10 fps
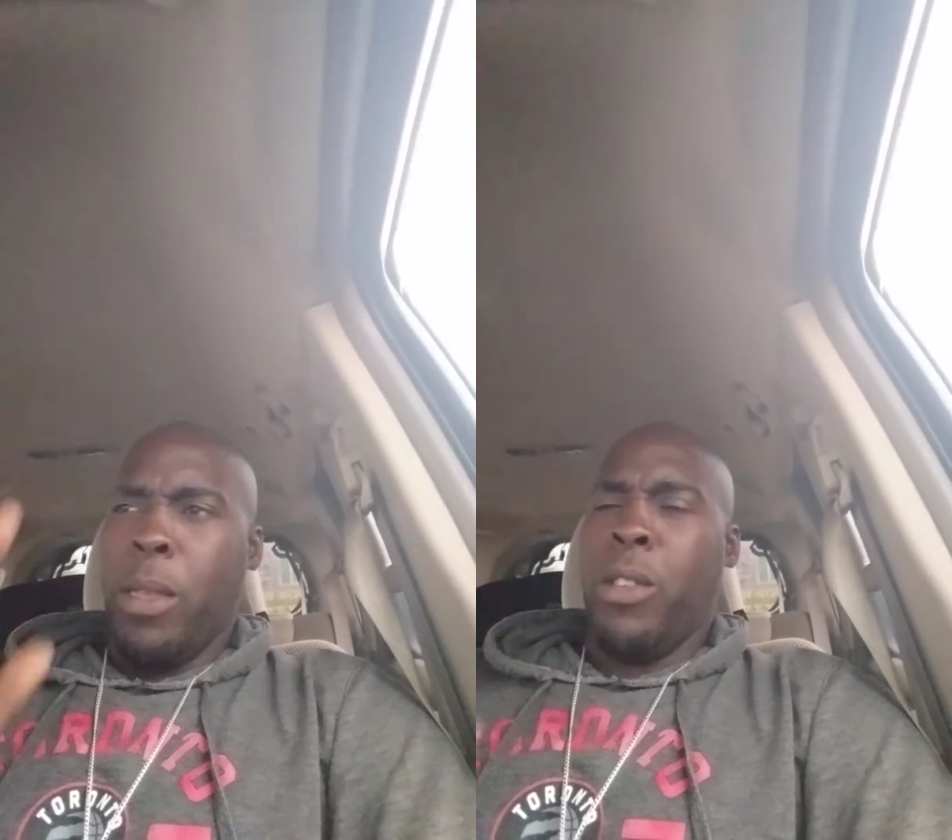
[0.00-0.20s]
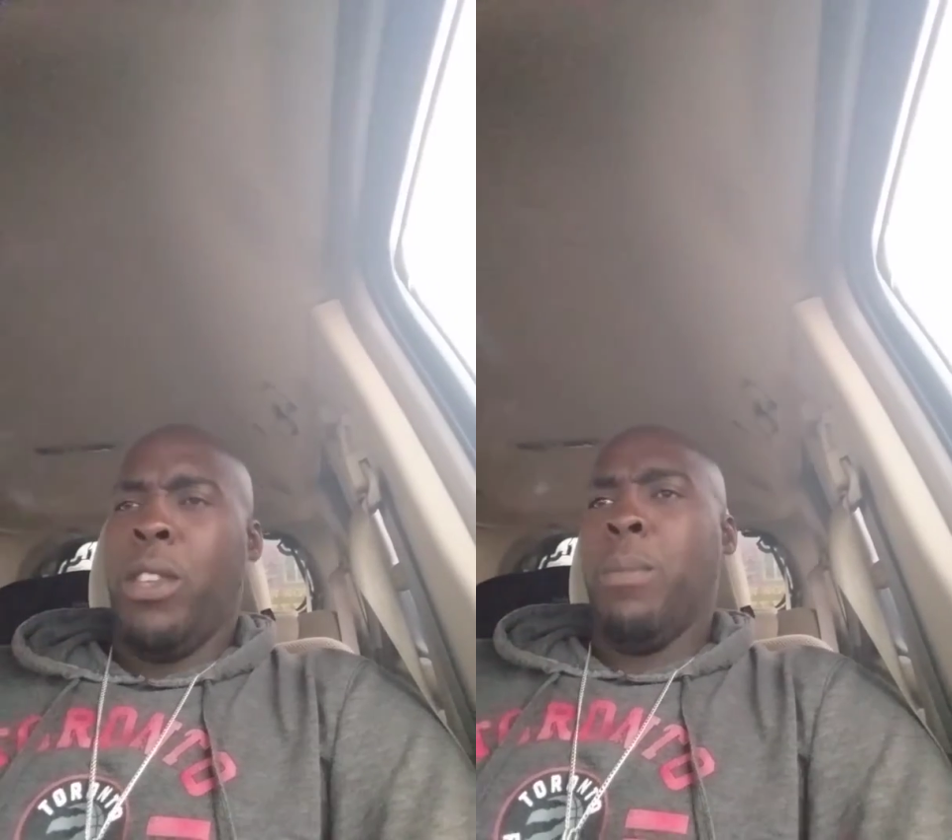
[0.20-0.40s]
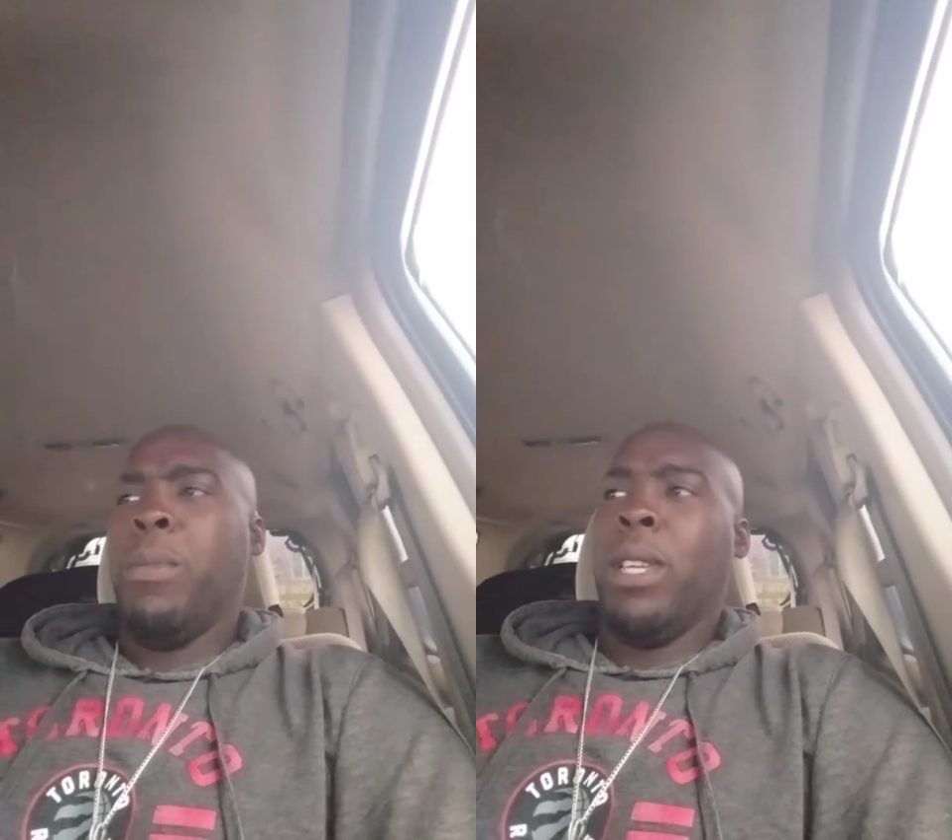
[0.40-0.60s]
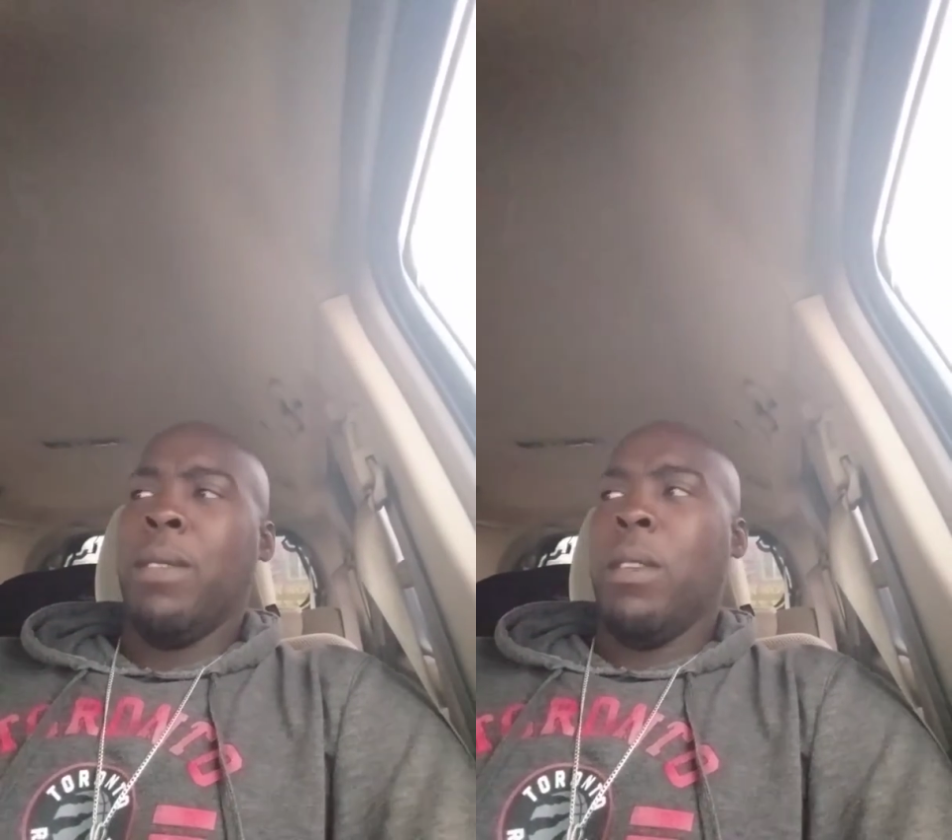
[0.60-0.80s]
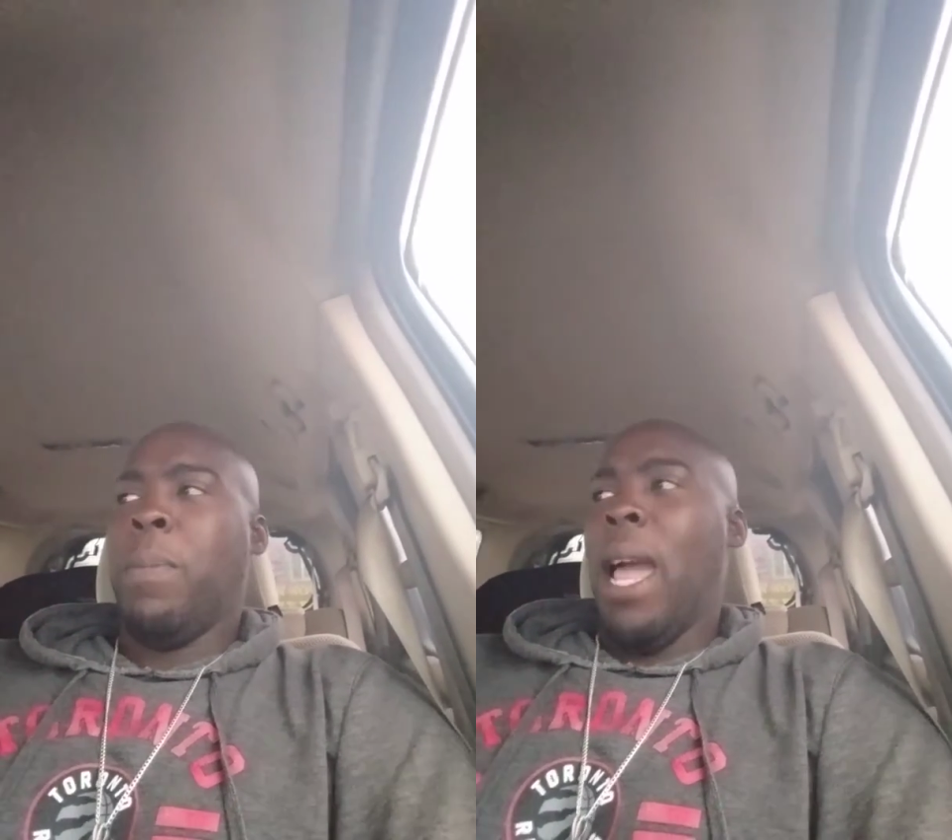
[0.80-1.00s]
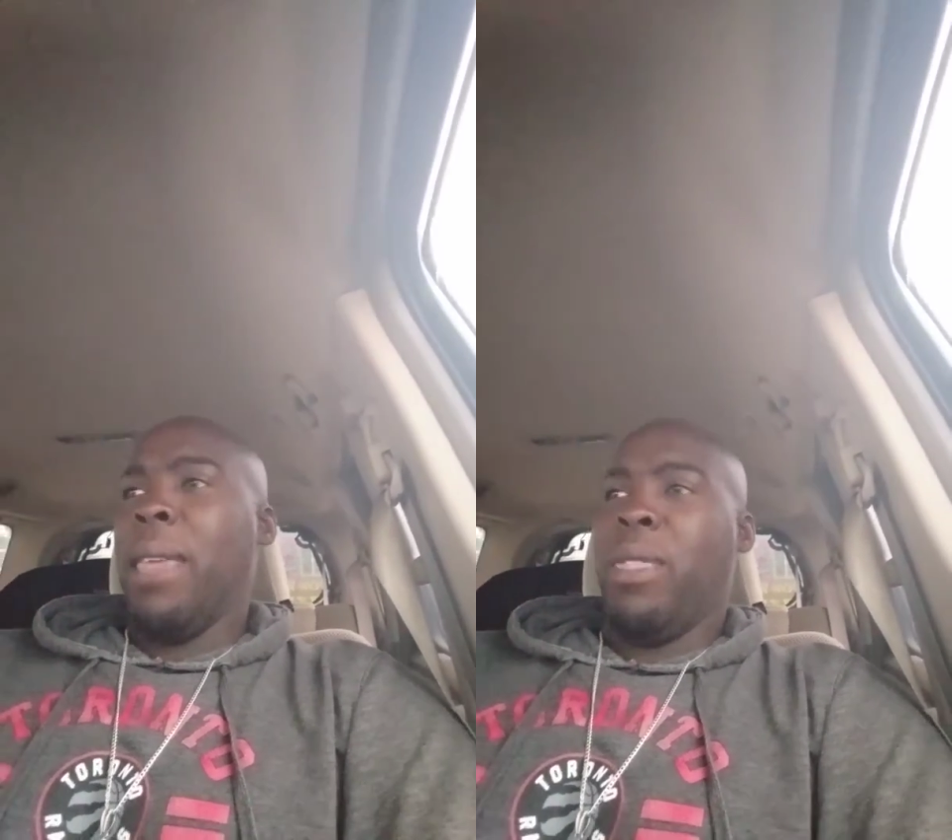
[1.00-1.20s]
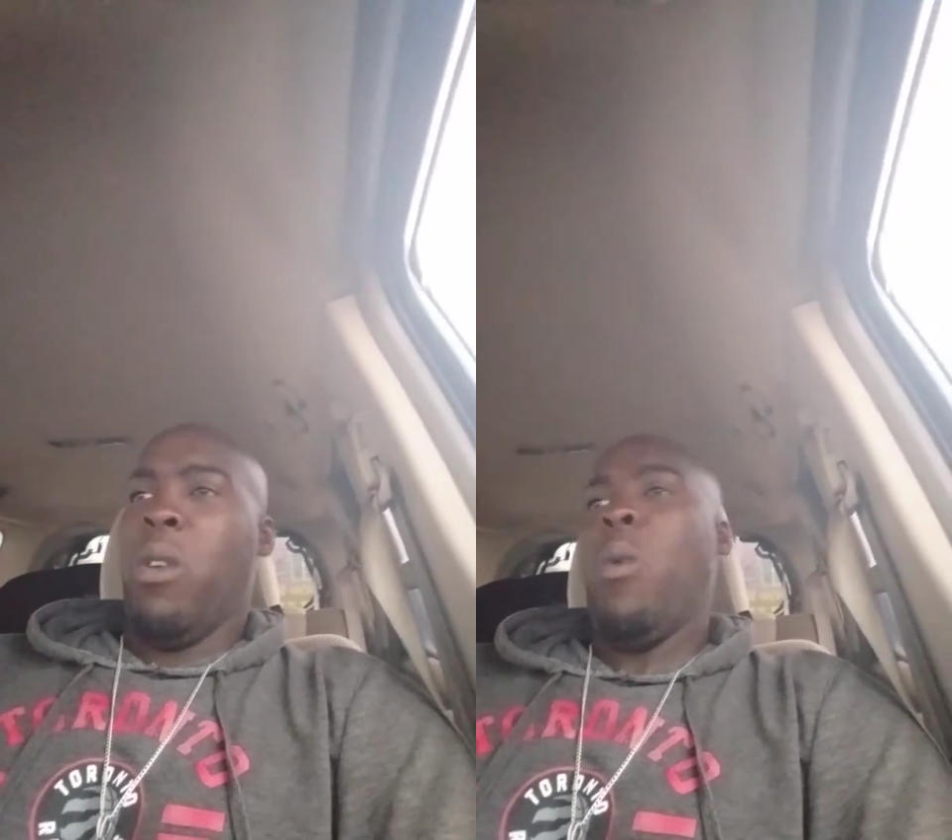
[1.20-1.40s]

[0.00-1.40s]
She gave me the pamphlet.